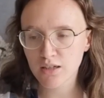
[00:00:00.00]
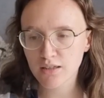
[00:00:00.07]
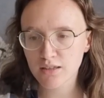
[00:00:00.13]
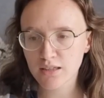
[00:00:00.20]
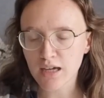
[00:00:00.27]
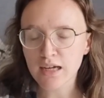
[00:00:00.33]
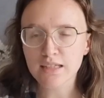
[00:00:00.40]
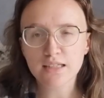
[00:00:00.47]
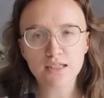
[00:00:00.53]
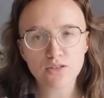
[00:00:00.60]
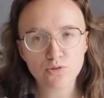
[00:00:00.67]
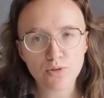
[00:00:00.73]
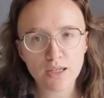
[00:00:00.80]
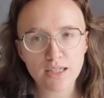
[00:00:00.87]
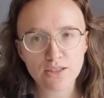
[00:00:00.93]
the idea
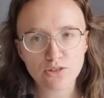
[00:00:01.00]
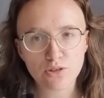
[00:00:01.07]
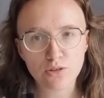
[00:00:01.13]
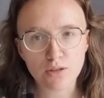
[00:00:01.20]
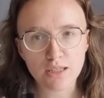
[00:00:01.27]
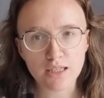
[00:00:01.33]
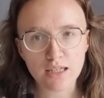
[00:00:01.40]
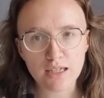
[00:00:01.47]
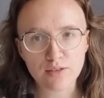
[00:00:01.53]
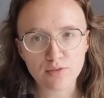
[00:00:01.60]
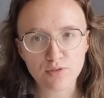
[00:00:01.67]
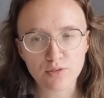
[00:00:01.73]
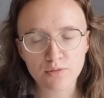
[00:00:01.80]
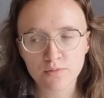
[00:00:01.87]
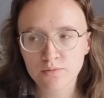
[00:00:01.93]
is really to look at
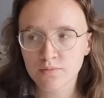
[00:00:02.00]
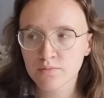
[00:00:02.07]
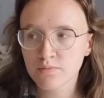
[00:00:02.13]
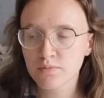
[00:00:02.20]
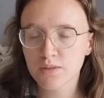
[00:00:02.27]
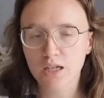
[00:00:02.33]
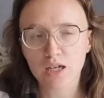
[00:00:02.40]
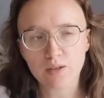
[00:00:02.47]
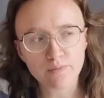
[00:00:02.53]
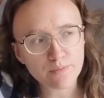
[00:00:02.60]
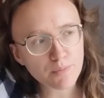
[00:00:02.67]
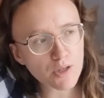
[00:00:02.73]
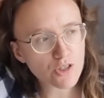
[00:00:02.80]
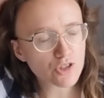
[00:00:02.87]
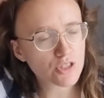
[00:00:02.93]
life
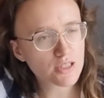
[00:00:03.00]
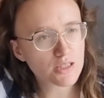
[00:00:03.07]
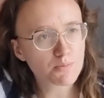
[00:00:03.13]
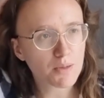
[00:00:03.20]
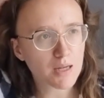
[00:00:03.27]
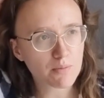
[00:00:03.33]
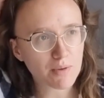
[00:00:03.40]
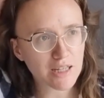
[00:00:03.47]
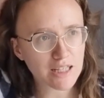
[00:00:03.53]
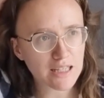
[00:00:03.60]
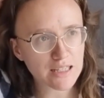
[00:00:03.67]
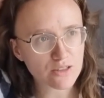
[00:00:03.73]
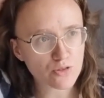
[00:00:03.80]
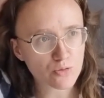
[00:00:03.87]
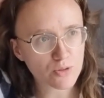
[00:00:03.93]
partially inspired by
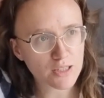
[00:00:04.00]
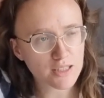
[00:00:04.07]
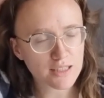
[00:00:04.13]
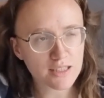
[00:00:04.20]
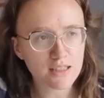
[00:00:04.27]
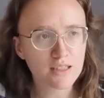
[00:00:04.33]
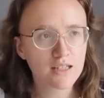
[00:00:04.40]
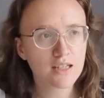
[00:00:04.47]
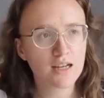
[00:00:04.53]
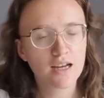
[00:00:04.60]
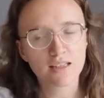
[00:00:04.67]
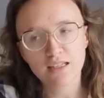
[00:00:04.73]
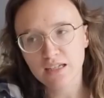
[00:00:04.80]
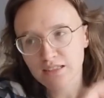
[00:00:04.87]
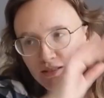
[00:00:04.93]
Lent, really,
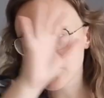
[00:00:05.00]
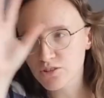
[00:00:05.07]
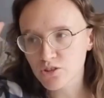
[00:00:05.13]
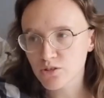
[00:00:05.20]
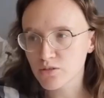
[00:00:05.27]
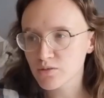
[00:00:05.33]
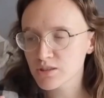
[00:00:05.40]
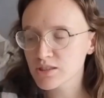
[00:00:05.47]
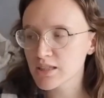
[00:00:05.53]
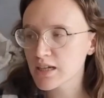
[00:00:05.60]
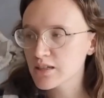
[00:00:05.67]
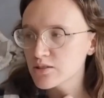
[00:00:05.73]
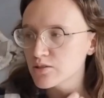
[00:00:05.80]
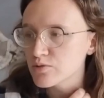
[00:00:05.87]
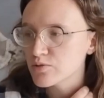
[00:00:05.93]
and that, you know,
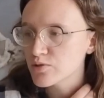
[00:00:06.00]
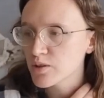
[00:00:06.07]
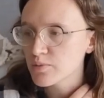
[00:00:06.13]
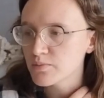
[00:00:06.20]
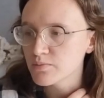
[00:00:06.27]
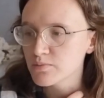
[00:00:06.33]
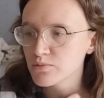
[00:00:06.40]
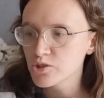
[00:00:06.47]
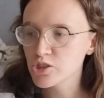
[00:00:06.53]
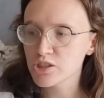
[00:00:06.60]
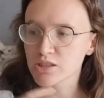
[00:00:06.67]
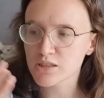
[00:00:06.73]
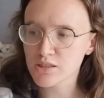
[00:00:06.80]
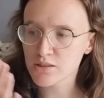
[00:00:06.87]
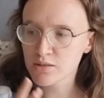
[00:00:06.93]
cycle from
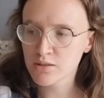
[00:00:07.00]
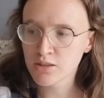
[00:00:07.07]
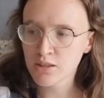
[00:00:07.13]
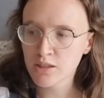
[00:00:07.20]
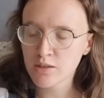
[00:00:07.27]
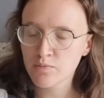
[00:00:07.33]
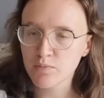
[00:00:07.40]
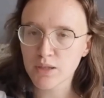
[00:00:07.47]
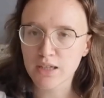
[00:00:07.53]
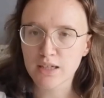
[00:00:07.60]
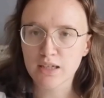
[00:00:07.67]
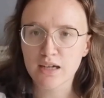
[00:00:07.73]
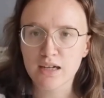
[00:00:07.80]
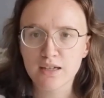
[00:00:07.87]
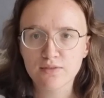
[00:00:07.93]
Jesus being
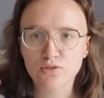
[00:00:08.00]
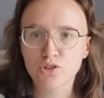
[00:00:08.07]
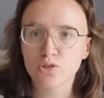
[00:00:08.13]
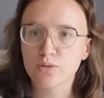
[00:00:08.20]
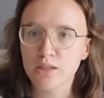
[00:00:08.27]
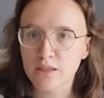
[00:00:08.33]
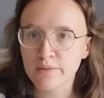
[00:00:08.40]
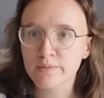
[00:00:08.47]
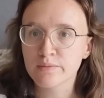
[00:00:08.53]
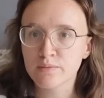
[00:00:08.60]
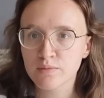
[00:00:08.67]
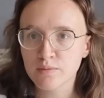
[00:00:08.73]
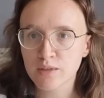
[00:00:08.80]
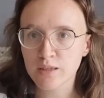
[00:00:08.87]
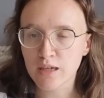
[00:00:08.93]
alive to him
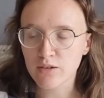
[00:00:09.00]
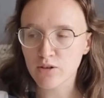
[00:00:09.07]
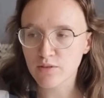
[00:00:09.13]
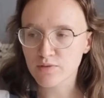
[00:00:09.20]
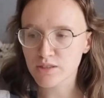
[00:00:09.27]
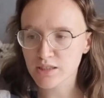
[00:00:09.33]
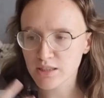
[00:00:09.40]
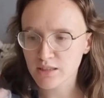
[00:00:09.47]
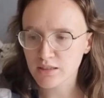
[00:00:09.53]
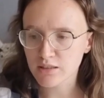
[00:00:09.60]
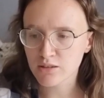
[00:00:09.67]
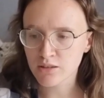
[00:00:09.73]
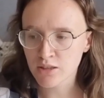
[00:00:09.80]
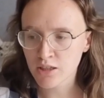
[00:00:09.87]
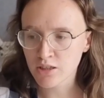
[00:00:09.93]
obviously
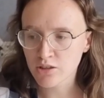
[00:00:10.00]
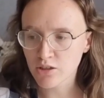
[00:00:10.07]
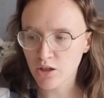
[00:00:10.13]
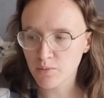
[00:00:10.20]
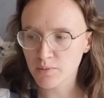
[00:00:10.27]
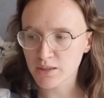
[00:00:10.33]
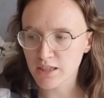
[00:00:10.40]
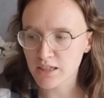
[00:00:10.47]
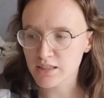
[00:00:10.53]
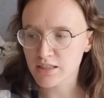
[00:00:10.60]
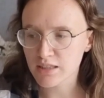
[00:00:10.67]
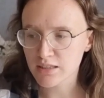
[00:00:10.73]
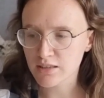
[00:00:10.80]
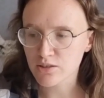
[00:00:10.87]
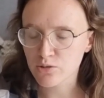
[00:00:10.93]

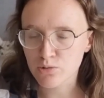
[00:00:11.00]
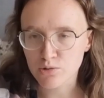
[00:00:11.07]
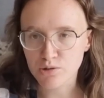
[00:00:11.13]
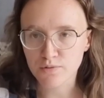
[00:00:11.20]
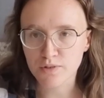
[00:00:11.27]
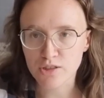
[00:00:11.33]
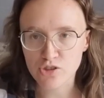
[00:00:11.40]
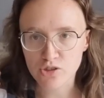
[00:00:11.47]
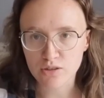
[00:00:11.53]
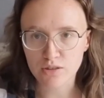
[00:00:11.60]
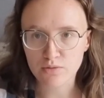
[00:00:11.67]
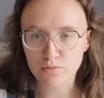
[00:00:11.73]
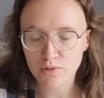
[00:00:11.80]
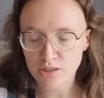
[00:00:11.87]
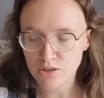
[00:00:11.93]
culminating in the crucifixion
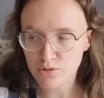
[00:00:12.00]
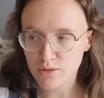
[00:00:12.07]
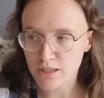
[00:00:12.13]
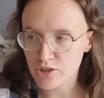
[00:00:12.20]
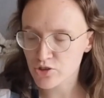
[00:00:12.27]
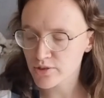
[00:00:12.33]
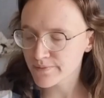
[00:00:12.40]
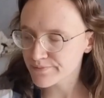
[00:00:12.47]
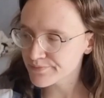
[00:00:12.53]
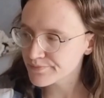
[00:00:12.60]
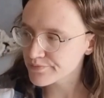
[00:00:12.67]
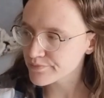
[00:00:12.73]
and resurrection.